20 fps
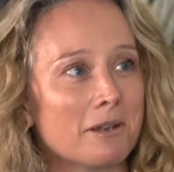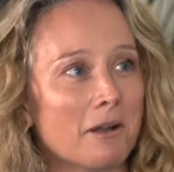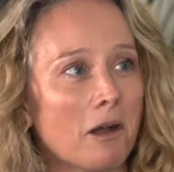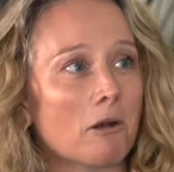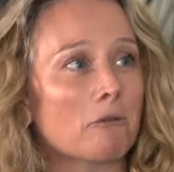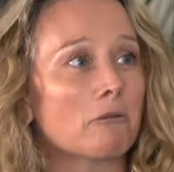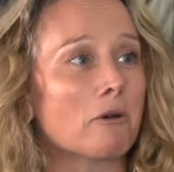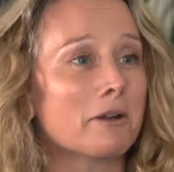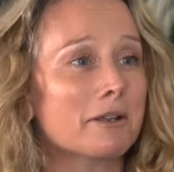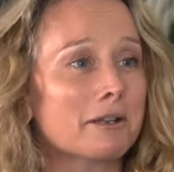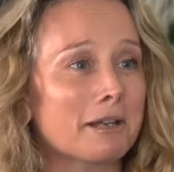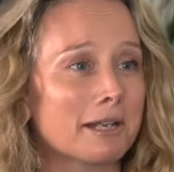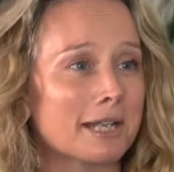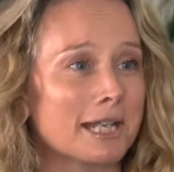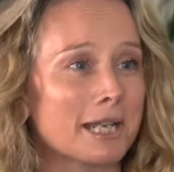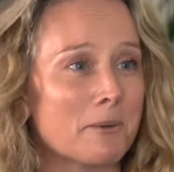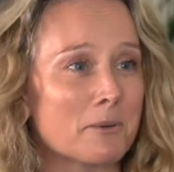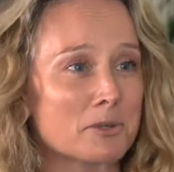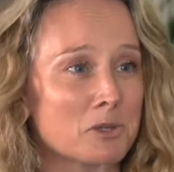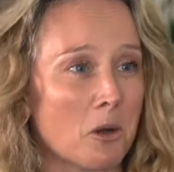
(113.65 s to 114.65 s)

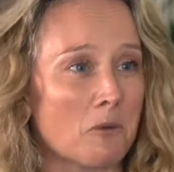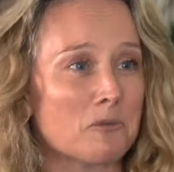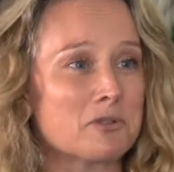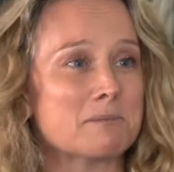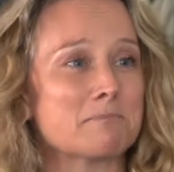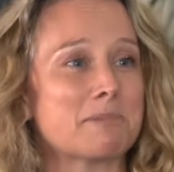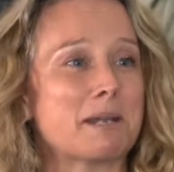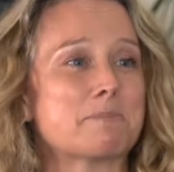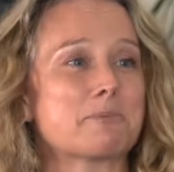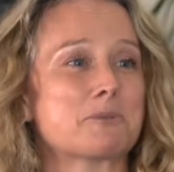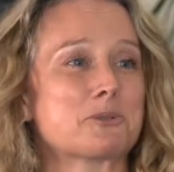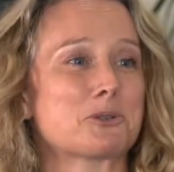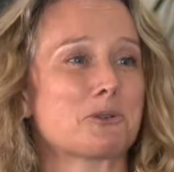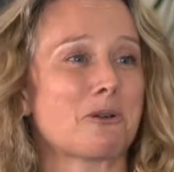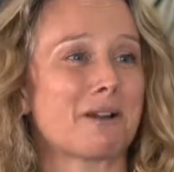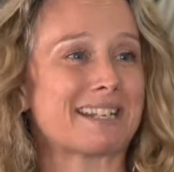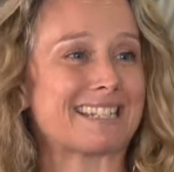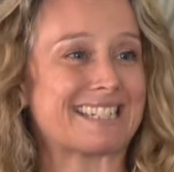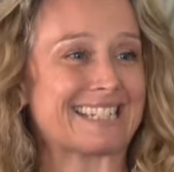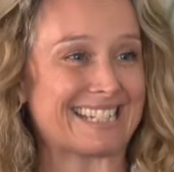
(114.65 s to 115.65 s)
ironically, it was often people
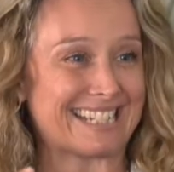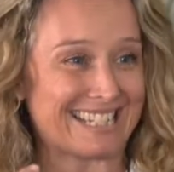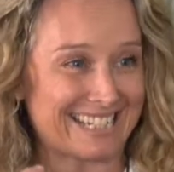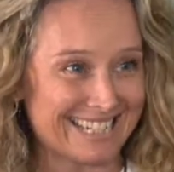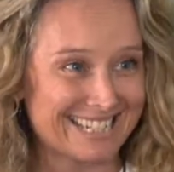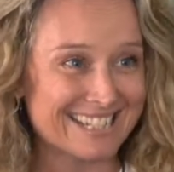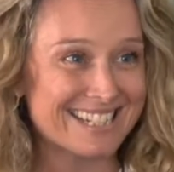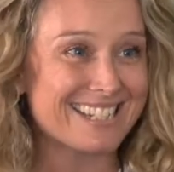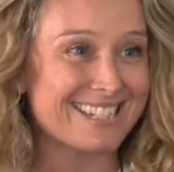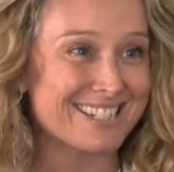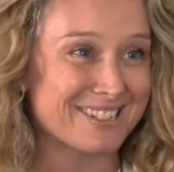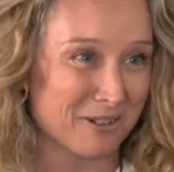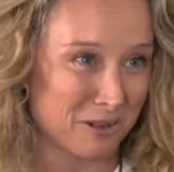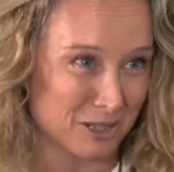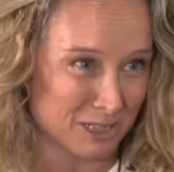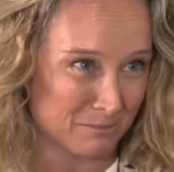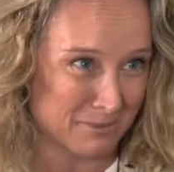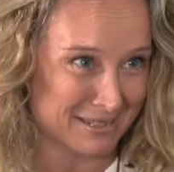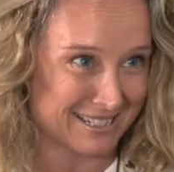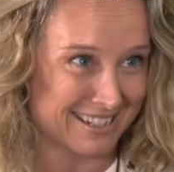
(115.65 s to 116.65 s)
trying to get into
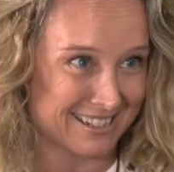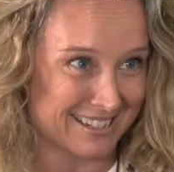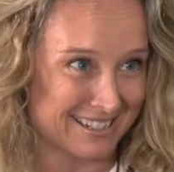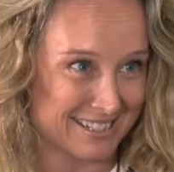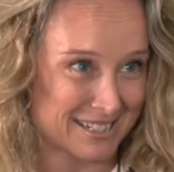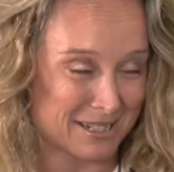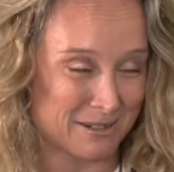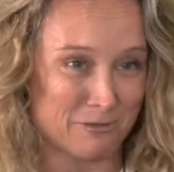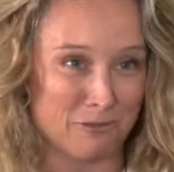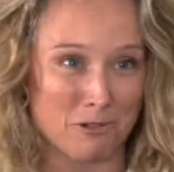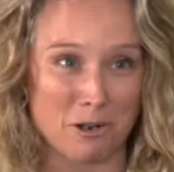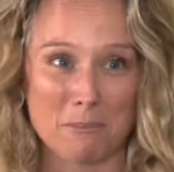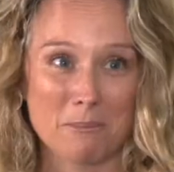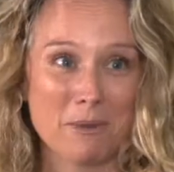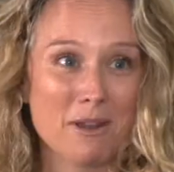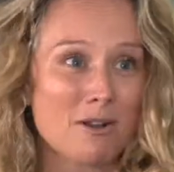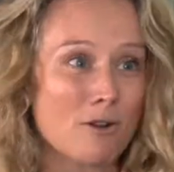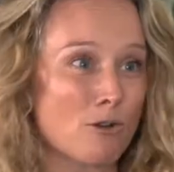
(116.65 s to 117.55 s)
hospitality from